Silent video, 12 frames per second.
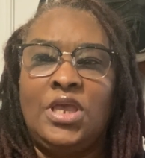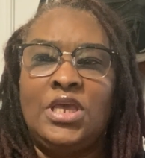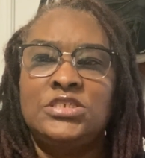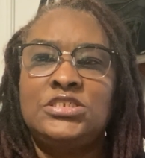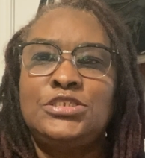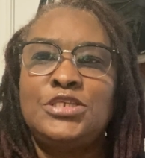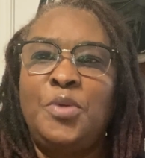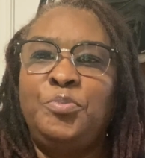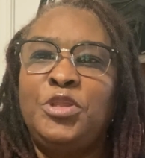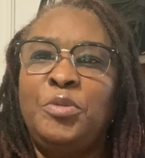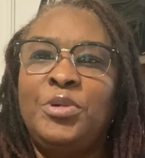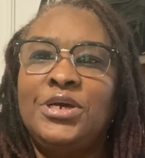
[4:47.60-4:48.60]
It's
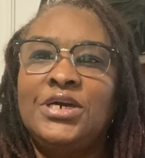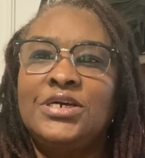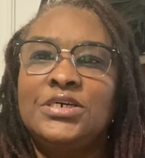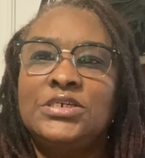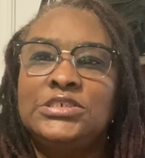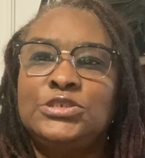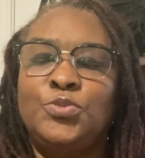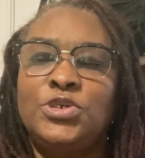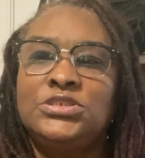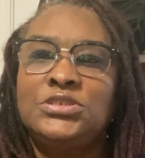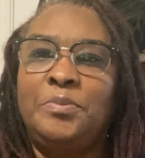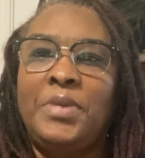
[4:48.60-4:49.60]
something, because when
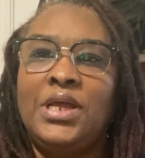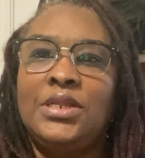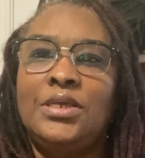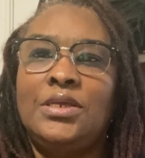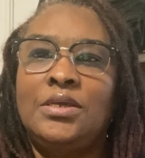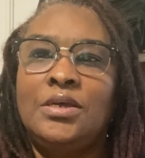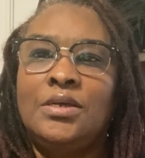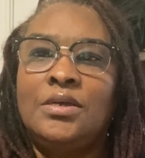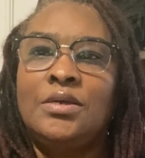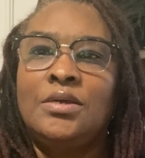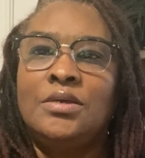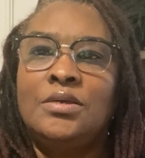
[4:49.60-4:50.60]
somebody,
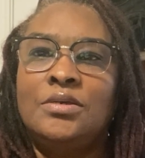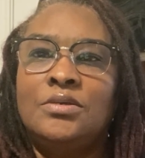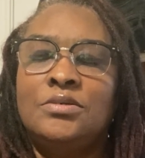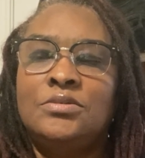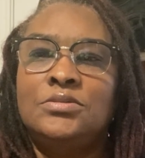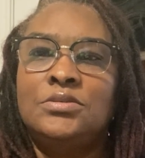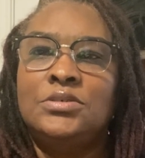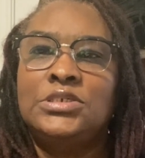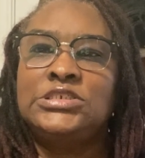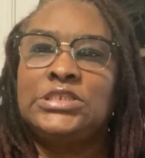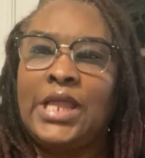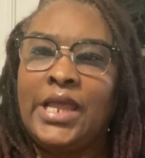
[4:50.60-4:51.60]

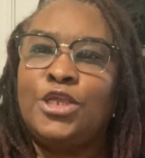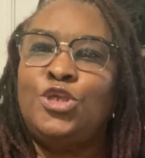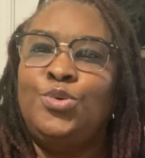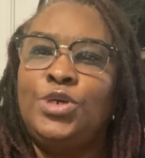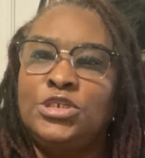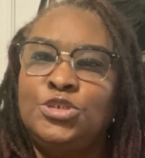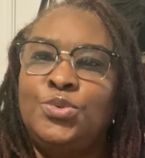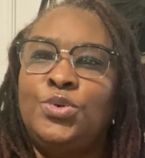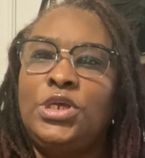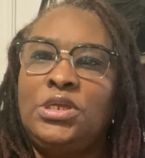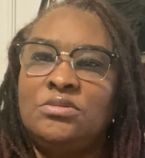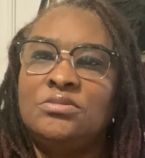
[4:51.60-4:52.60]
it's like you can do
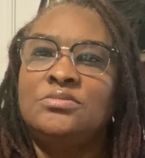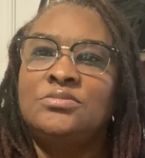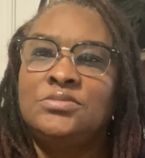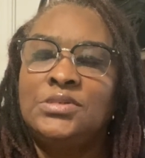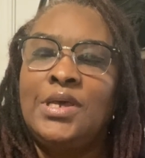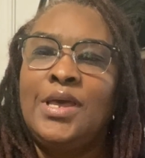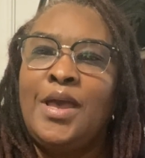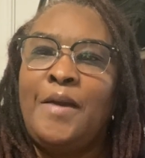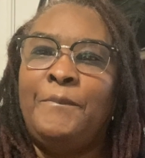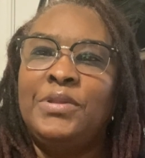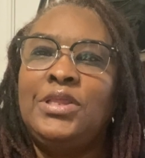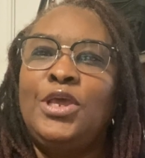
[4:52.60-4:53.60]
it,
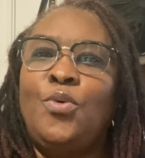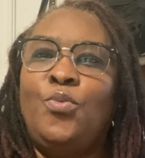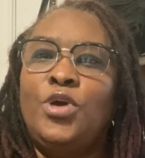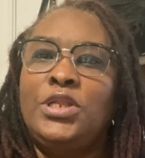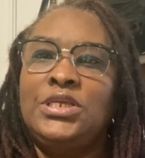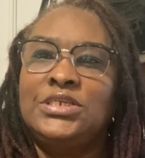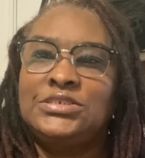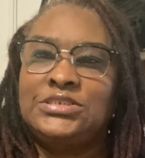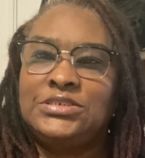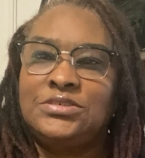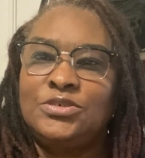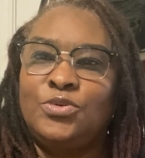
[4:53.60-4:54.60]
but then when
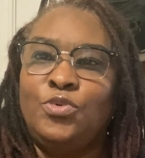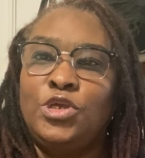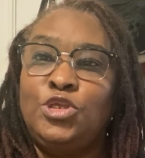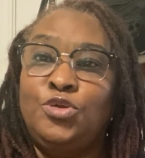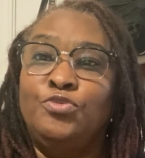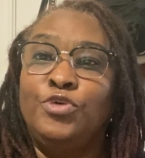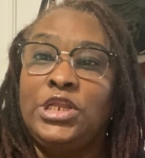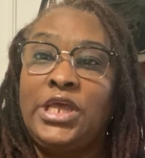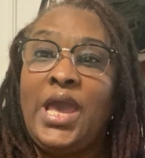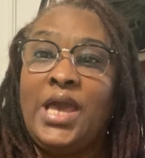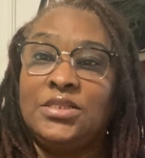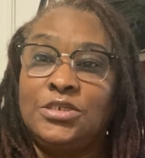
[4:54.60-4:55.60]
you really
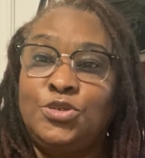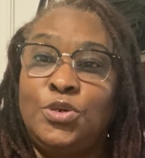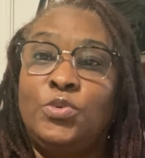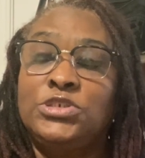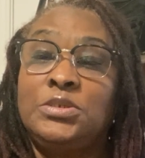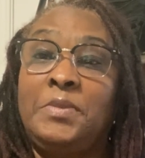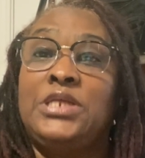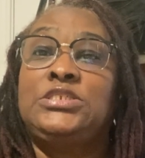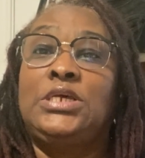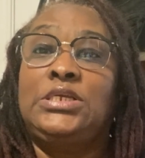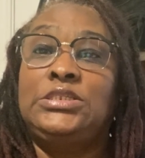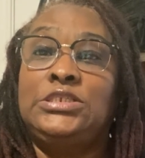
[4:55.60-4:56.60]
have to do it, when somebody
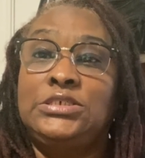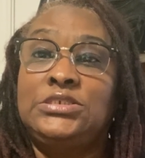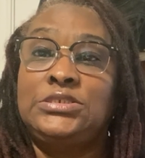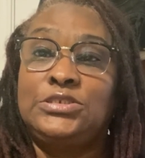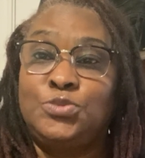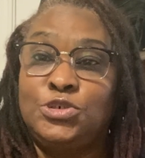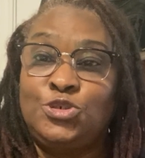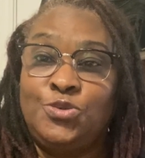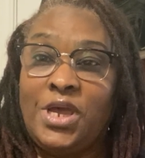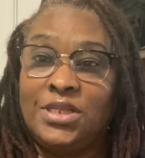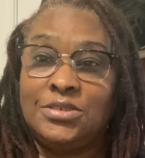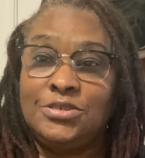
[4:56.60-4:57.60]
say this is what you
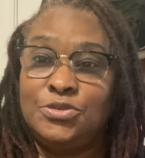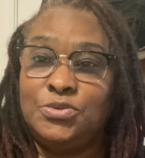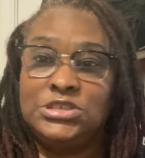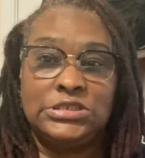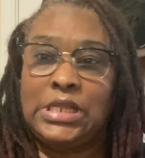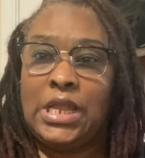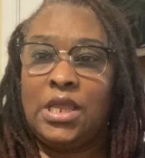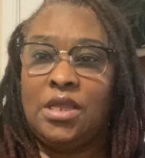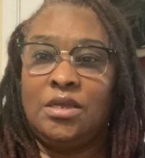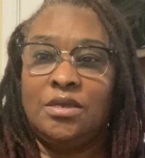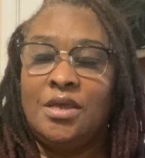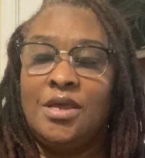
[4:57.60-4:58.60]
have to do, it's
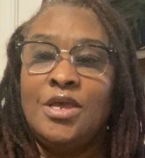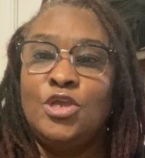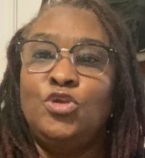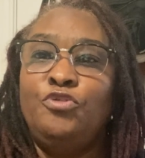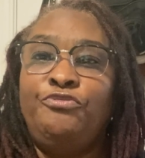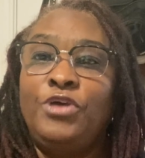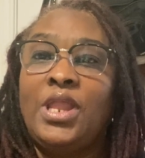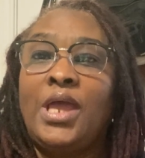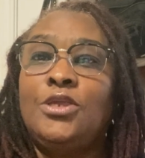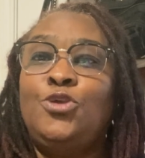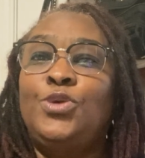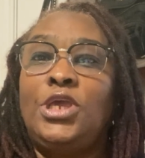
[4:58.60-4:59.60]
like you feel
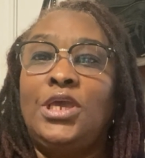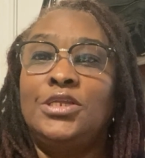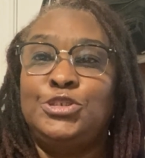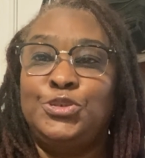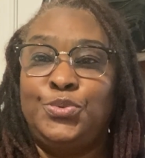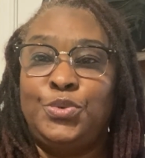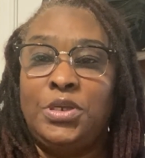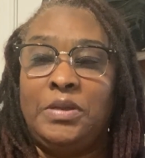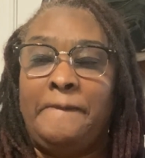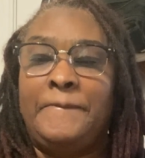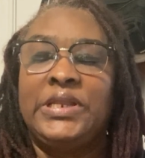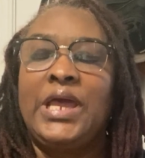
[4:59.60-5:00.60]
like you can't do it.
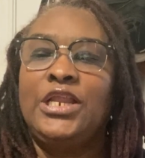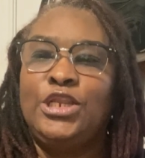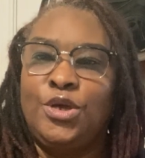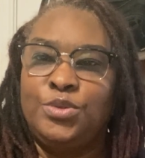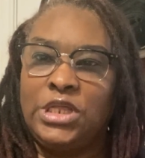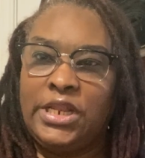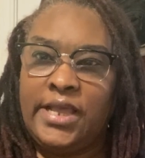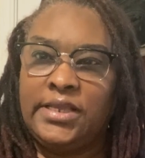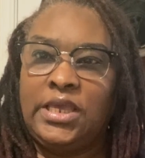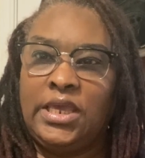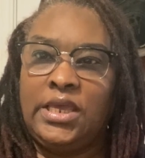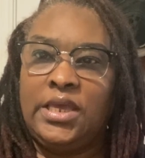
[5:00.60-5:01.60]
But I know that I
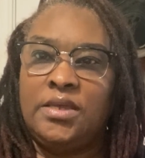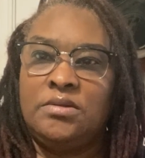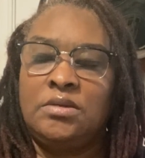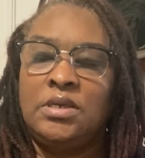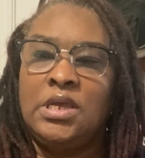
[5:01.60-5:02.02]
can.